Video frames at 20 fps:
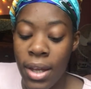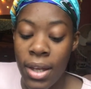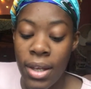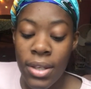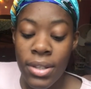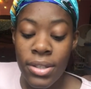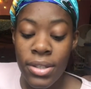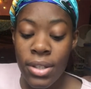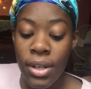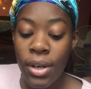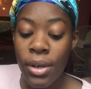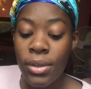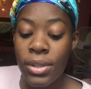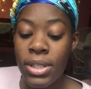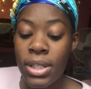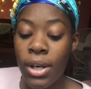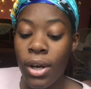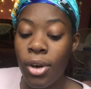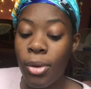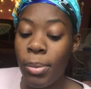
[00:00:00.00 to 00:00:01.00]
So
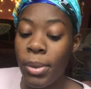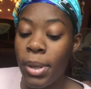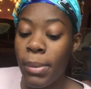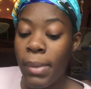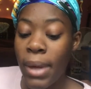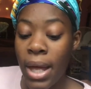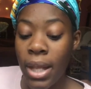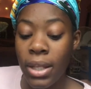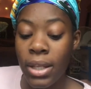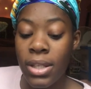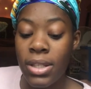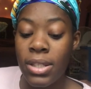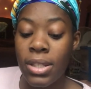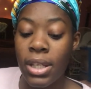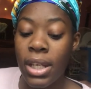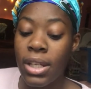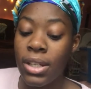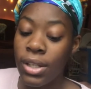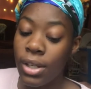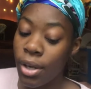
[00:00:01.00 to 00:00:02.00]
to open and balance,
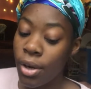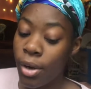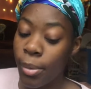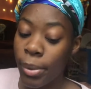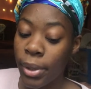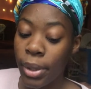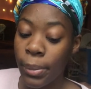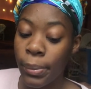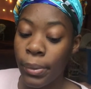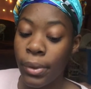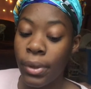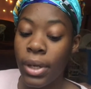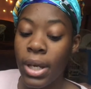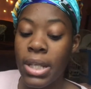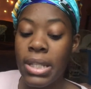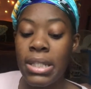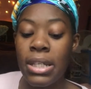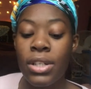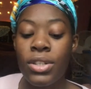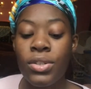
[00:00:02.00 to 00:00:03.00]
indigo purple
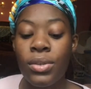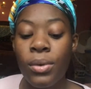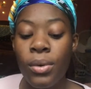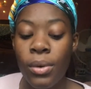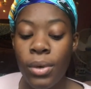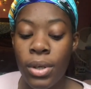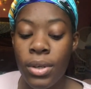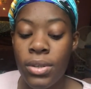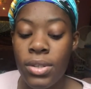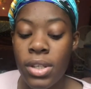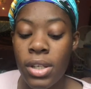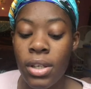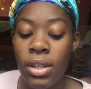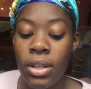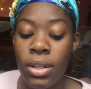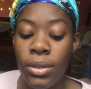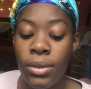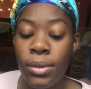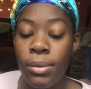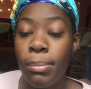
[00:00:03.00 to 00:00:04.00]
essential oils
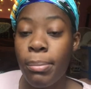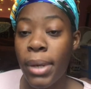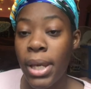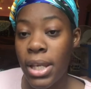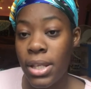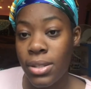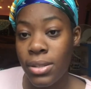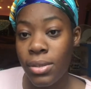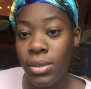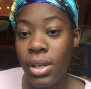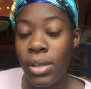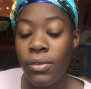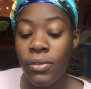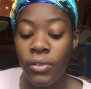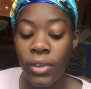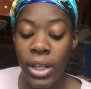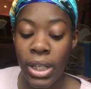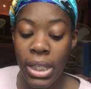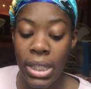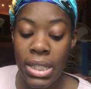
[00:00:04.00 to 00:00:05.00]
include basil and
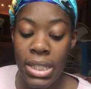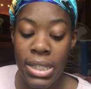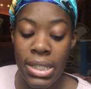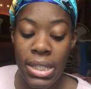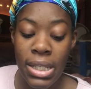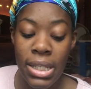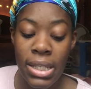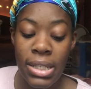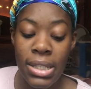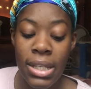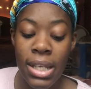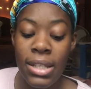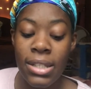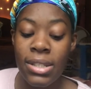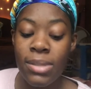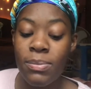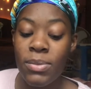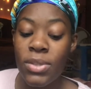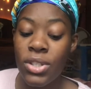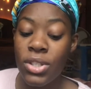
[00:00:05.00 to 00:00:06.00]
frankincense and
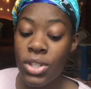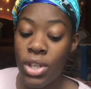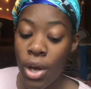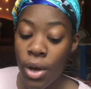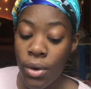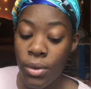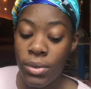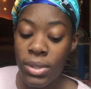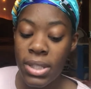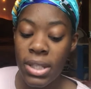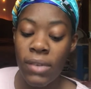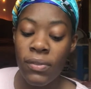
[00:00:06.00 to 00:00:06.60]
some stones.